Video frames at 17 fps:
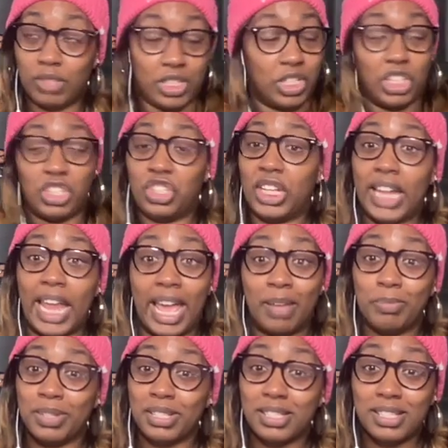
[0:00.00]
Shit
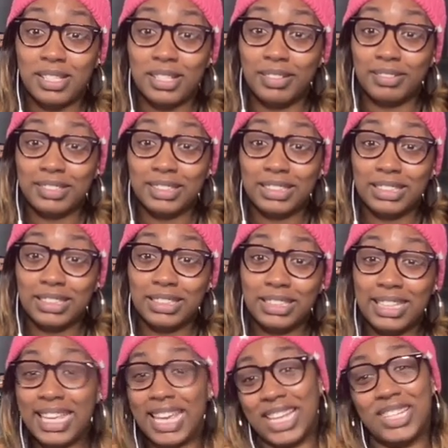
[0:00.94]
happens.
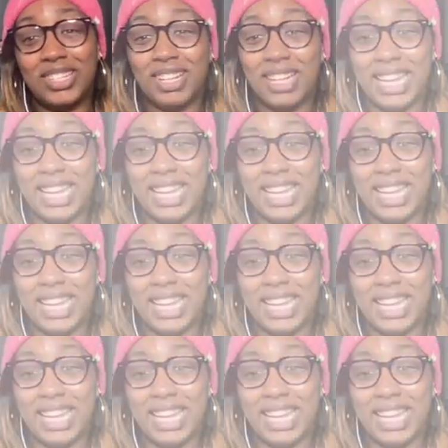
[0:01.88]
Catch y'all